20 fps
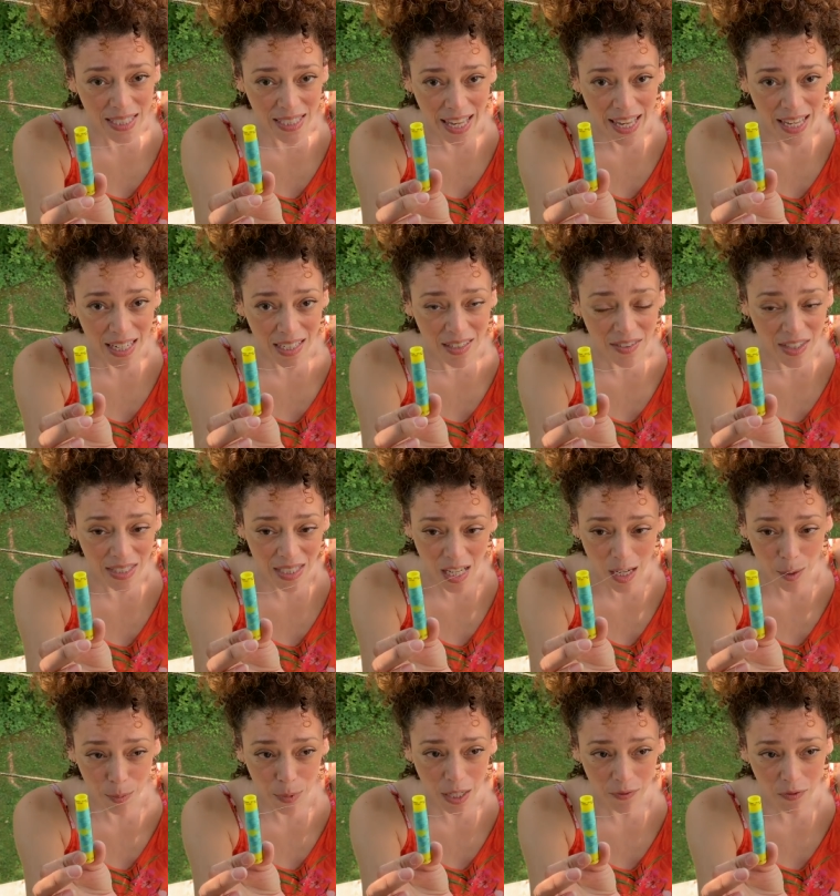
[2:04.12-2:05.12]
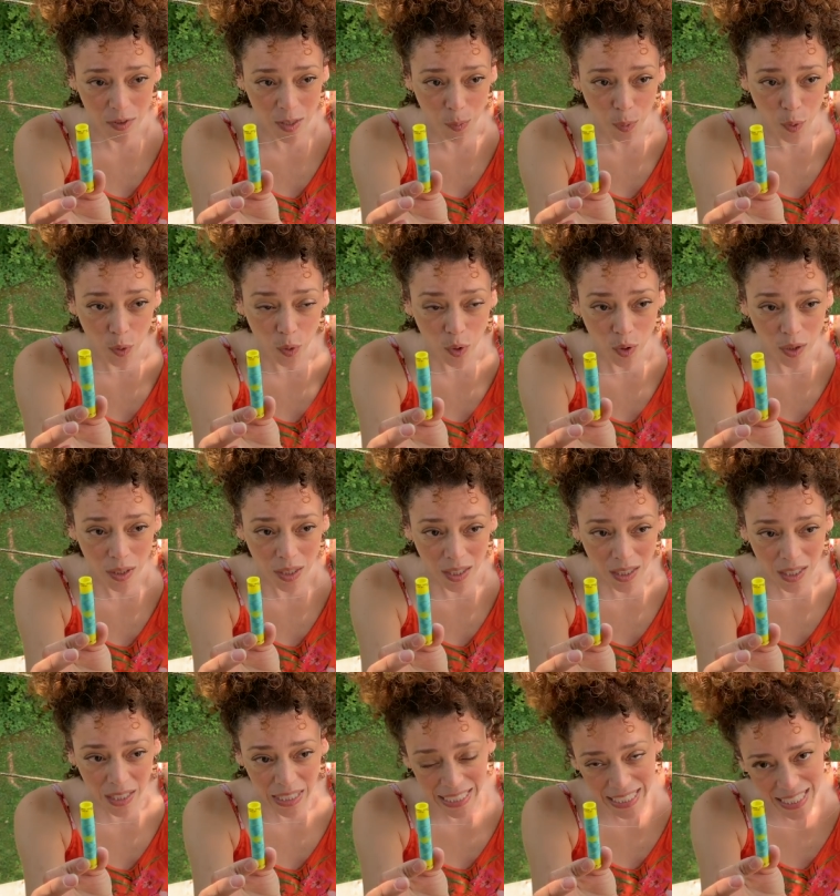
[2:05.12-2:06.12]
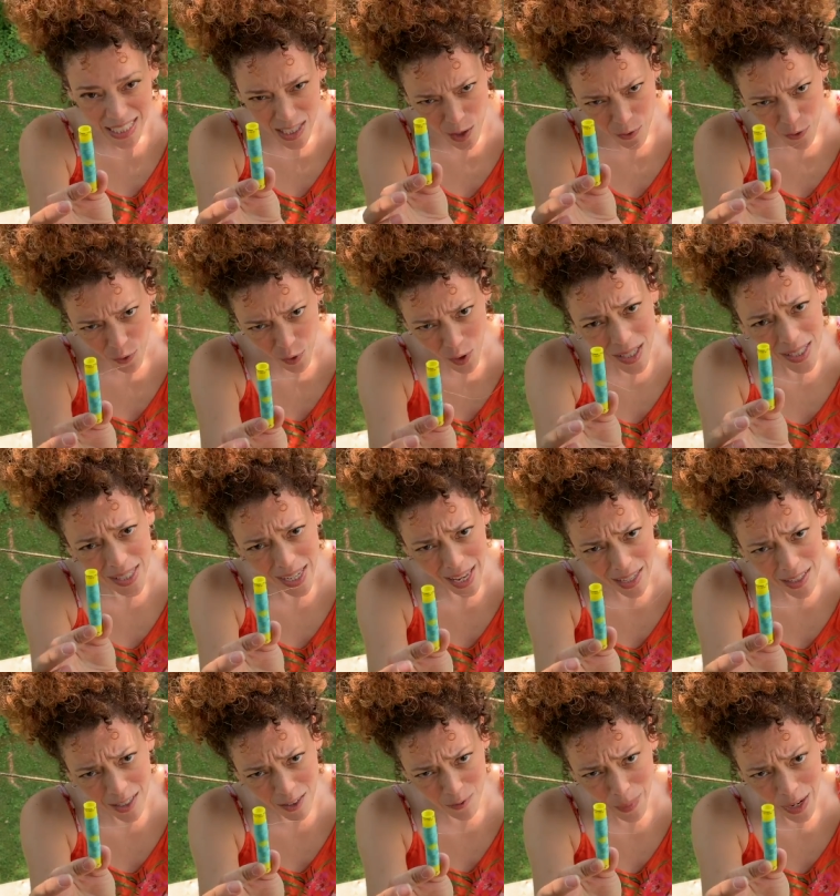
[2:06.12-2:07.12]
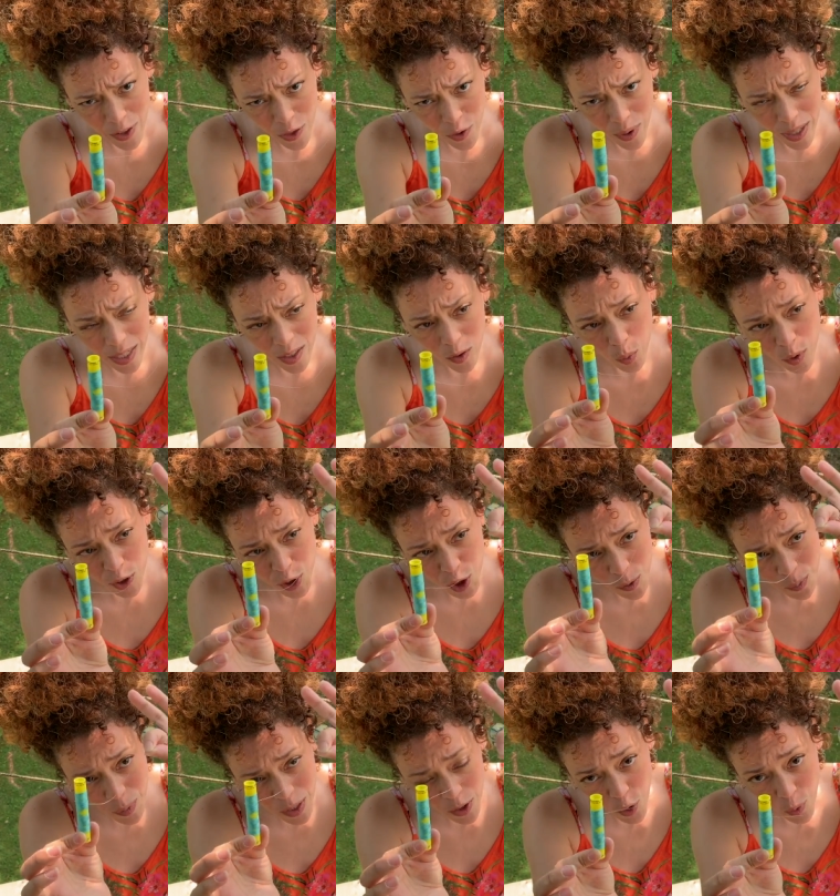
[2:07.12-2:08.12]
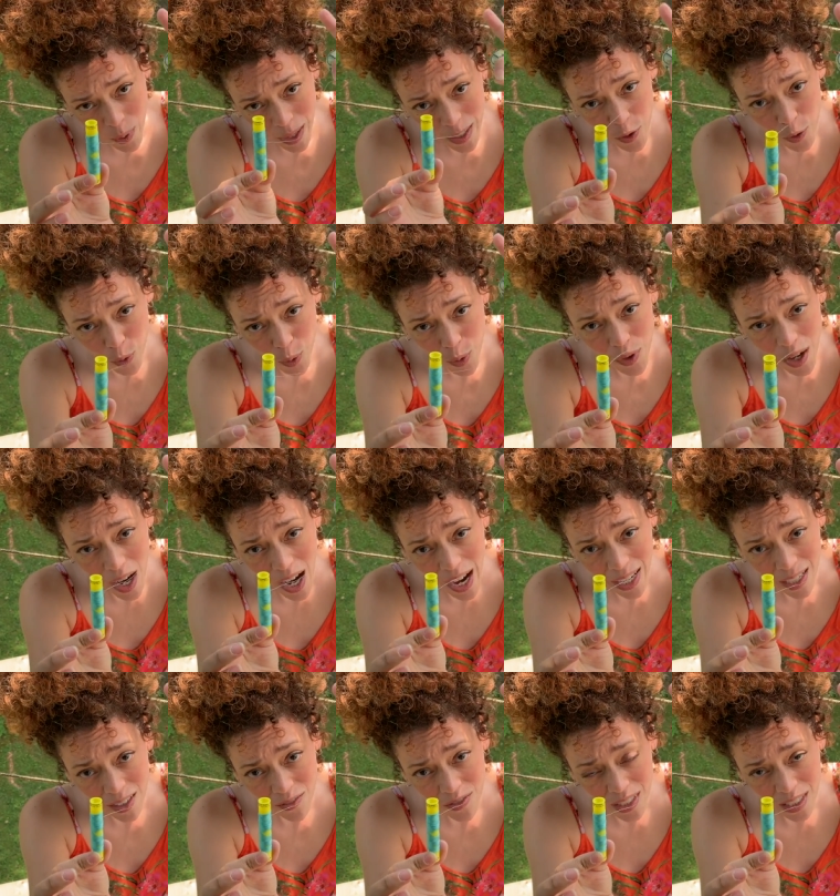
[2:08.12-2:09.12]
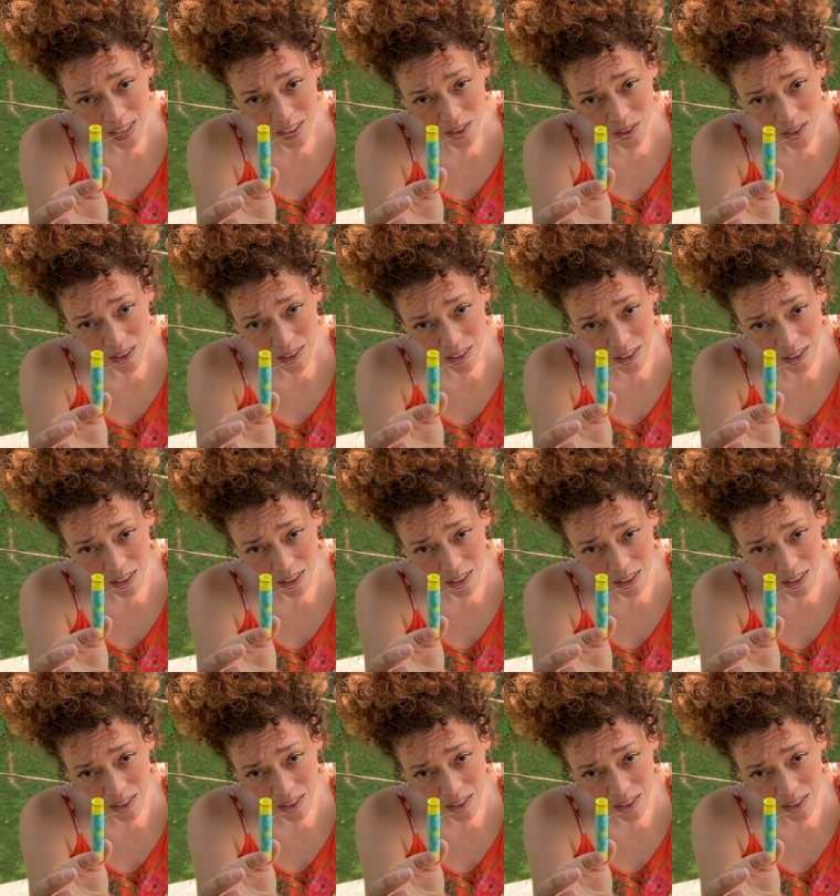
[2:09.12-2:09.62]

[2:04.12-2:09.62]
end that's coming off the spool is the front end of my thread, which should be threaded through the eye of the needle.